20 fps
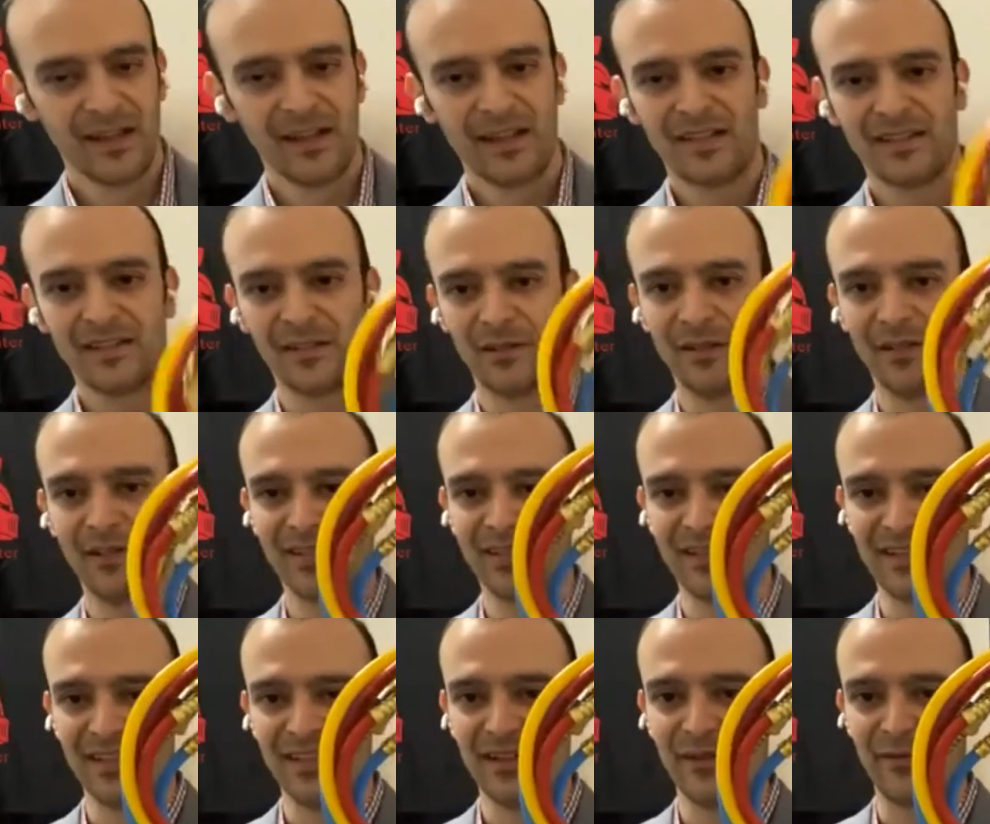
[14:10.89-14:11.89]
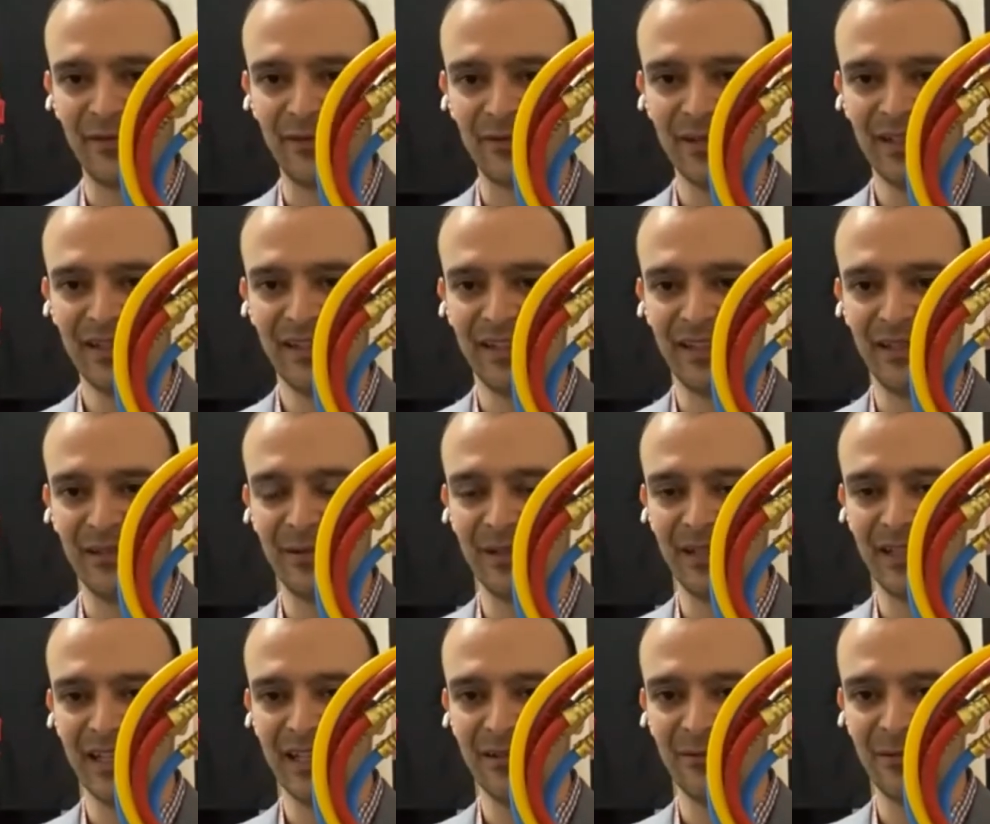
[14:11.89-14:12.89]
So here's a set of 3 that you would
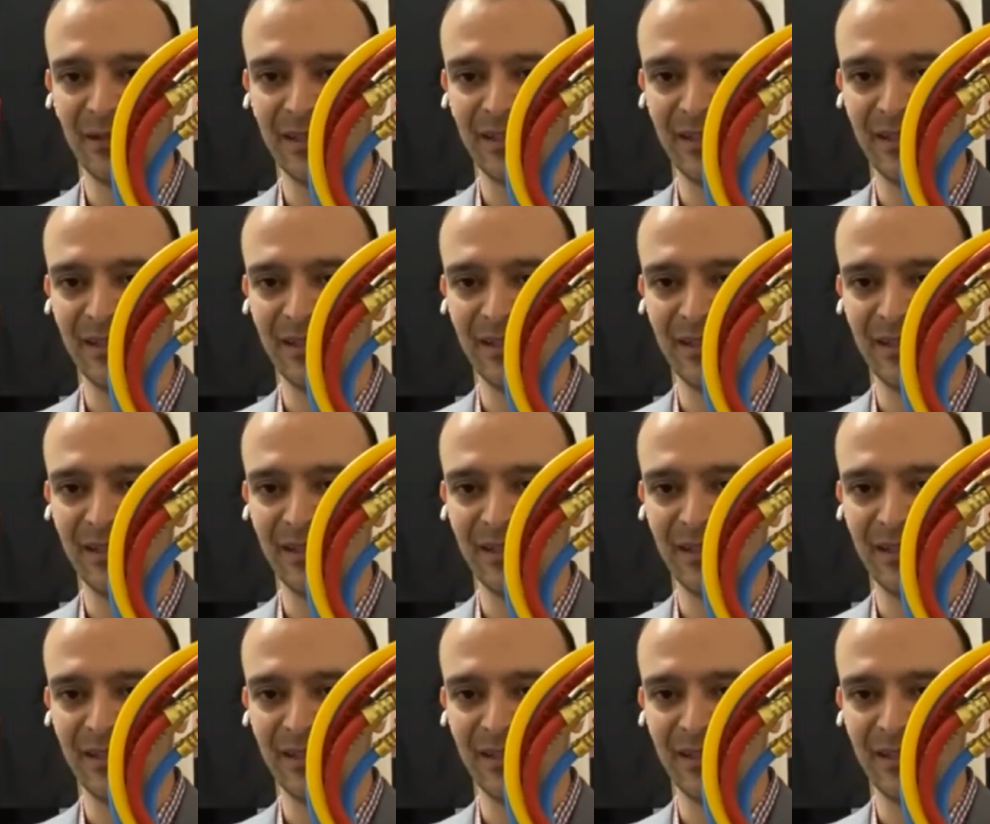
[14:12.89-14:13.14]
get with